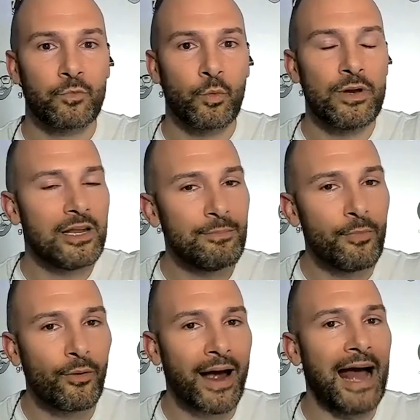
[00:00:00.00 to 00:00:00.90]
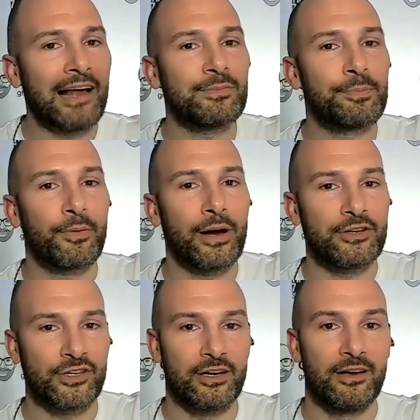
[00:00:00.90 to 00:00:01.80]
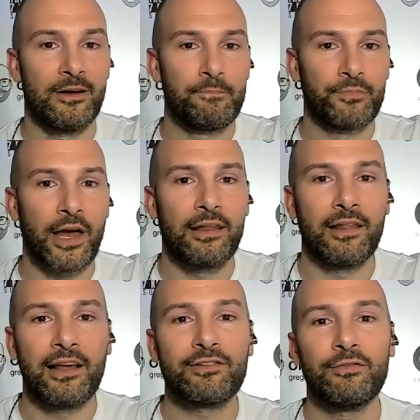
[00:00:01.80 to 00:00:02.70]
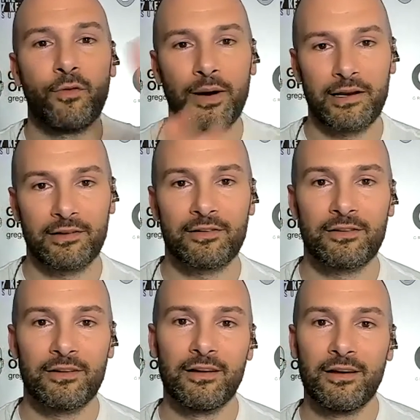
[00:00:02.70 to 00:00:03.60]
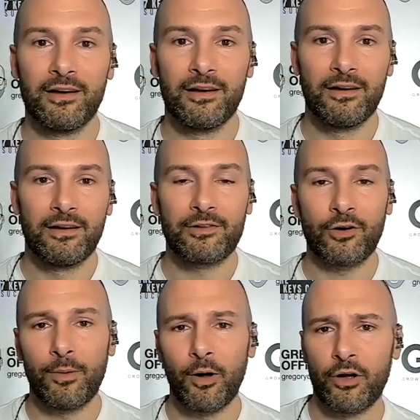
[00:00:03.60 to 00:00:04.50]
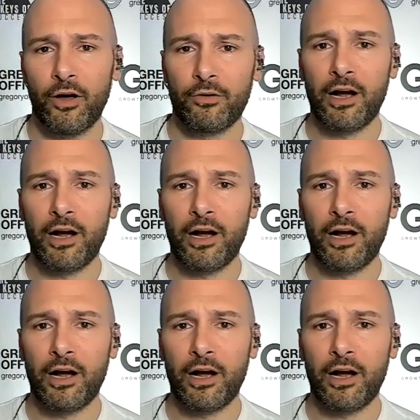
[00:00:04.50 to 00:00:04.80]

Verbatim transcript: we need more aspiration mm-hmm. and less avoidance. Yeah. It's all about the other